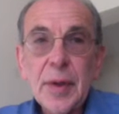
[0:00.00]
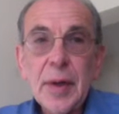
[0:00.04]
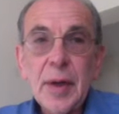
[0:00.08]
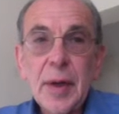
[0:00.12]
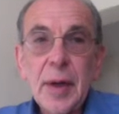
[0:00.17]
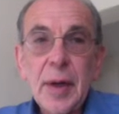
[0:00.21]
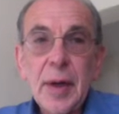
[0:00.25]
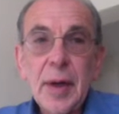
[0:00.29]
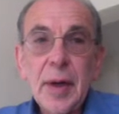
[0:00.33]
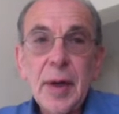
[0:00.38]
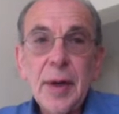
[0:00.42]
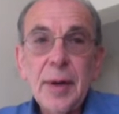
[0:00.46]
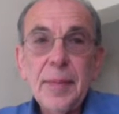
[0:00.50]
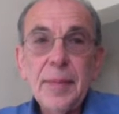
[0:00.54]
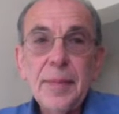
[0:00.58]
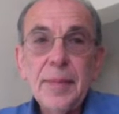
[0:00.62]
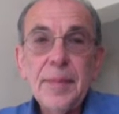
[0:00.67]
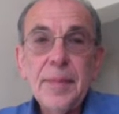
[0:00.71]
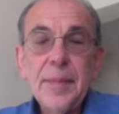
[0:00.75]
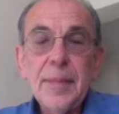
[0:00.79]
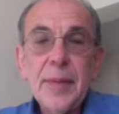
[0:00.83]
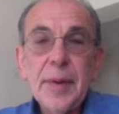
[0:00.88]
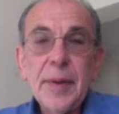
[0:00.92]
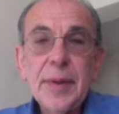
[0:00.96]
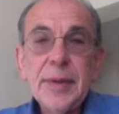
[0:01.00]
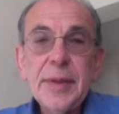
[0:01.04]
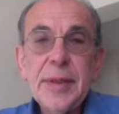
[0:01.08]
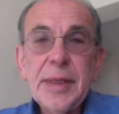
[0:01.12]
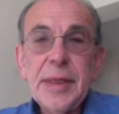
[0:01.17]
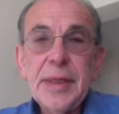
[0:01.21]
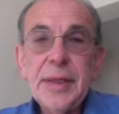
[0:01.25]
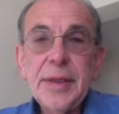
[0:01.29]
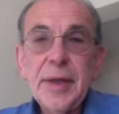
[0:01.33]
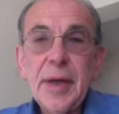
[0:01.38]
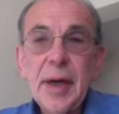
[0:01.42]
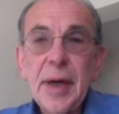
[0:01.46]

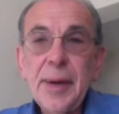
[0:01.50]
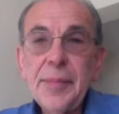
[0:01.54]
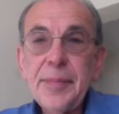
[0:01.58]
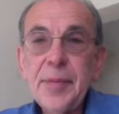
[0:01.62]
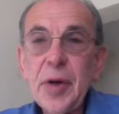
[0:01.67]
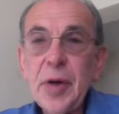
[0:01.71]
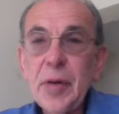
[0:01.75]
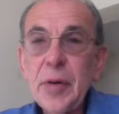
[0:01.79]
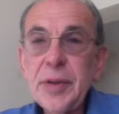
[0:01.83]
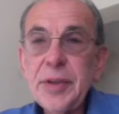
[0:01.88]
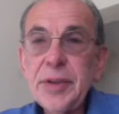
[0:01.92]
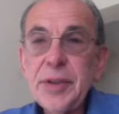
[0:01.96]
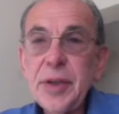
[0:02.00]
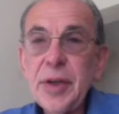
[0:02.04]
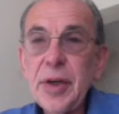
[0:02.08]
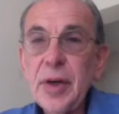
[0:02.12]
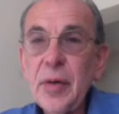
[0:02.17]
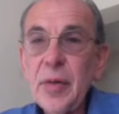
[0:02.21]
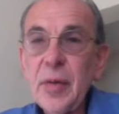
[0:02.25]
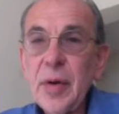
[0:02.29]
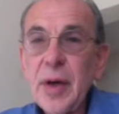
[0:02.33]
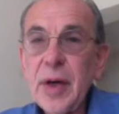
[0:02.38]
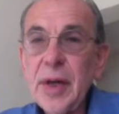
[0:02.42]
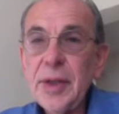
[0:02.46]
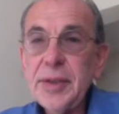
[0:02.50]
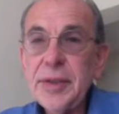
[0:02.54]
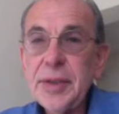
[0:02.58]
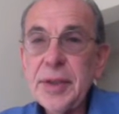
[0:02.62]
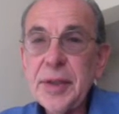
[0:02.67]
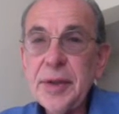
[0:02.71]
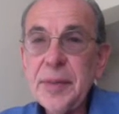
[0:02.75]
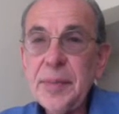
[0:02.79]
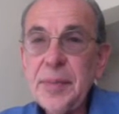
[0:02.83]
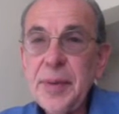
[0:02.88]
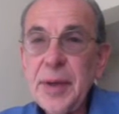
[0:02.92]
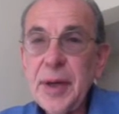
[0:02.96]
Then I'm going to go on to
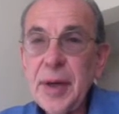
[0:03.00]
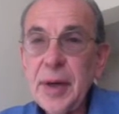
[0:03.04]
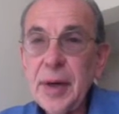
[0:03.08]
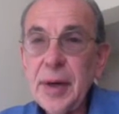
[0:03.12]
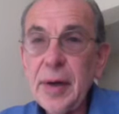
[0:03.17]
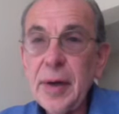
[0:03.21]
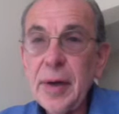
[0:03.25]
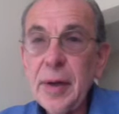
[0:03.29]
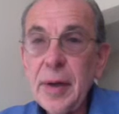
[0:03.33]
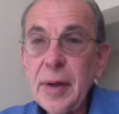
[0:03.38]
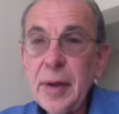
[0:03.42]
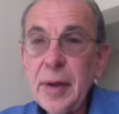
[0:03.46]
compare